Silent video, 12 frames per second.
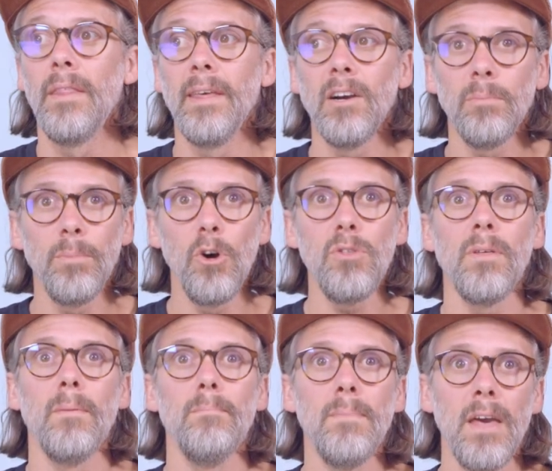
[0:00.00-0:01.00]
They are
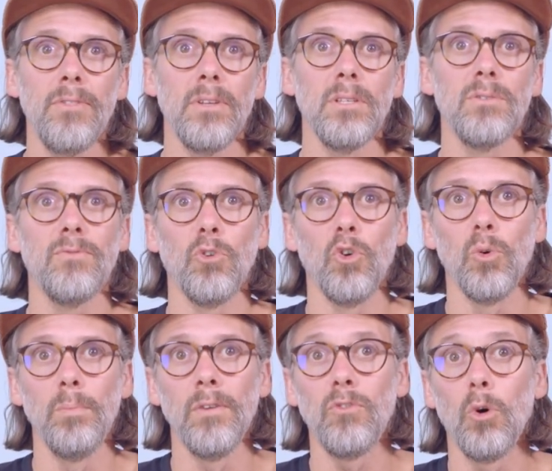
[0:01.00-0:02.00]
both methods
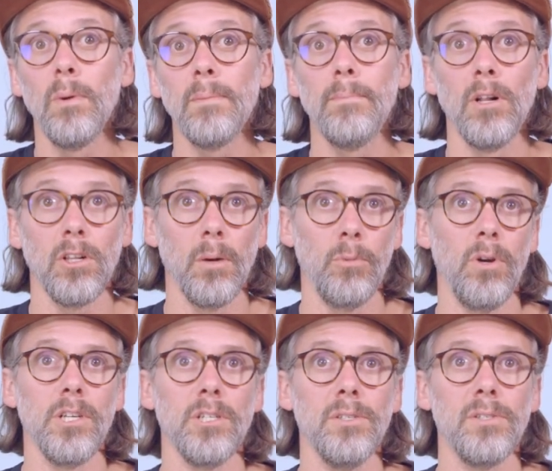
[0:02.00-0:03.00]
for performing bulk
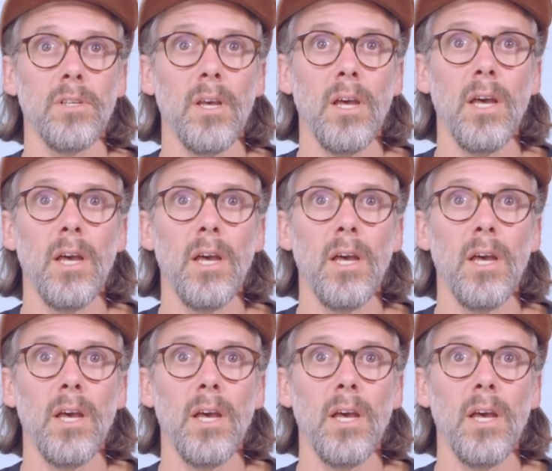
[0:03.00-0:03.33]
operations,